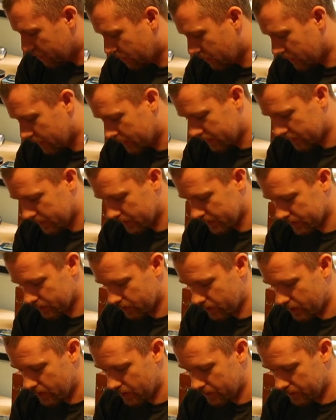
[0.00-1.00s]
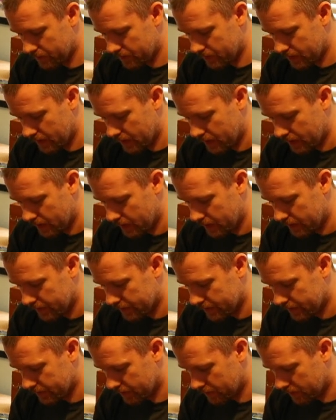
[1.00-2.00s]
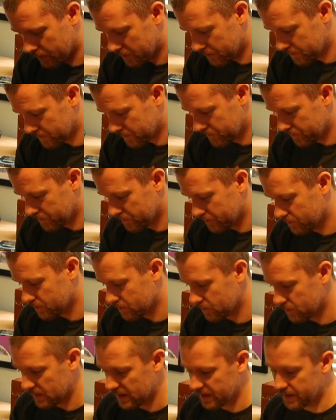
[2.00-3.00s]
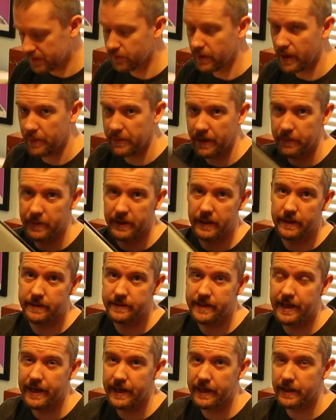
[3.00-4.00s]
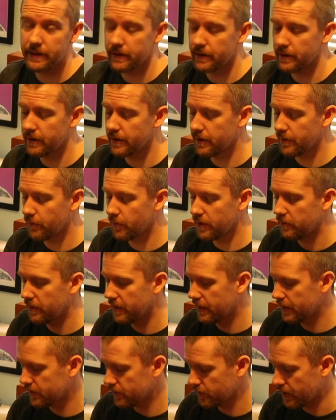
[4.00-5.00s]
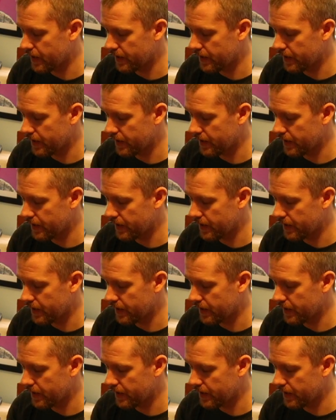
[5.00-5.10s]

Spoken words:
port as well. So this is what I'm gonna be taking with me to